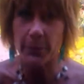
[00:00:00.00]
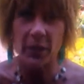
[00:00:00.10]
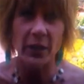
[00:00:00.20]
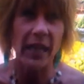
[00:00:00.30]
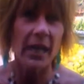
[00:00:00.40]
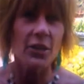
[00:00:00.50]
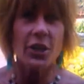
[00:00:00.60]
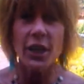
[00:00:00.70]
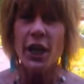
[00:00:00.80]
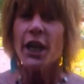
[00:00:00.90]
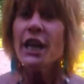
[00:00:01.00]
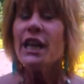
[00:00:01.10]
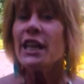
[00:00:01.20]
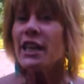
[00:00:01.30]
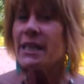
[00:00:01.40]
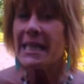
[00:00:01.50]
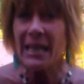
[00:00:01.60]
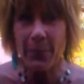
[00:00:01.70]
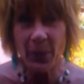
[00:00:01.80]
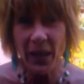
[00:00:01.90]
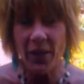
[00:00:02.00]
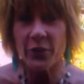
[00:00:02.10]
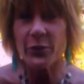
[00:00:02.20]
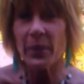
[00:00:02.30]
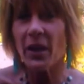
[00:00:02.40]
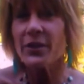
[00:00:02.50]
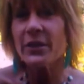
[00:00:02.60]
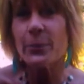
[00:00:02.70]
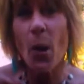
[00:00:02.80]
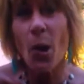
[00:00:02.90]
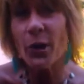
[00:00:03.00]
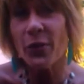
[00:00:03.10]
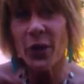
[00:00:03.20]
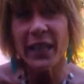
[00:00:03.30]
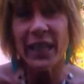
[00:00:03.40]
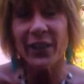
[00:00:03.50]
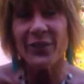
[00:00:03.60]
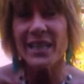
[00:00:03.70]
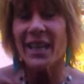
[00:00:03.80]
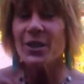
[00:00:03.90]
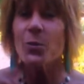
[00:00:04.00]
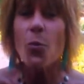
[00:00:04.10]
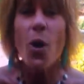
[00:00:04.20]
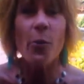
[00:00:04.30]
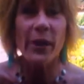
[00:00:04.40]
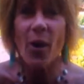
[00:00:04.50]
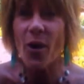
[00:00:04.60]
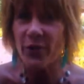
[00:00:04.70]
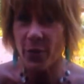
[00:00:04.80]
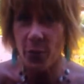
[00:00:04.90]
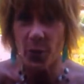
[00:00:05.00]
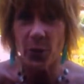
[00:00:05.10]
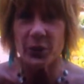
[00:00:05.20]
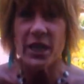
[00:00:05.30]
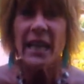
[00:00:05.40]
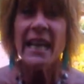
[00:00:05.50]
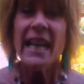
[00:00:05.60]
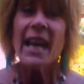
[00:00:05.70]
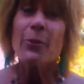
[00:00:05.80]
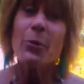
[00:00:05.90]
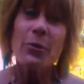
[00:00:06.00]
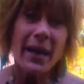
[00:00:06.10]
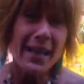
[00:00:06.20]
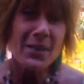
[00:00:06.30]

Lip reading: communication in the deeper levels, because it's part of our gifts and it's what we offer the world. And it will bring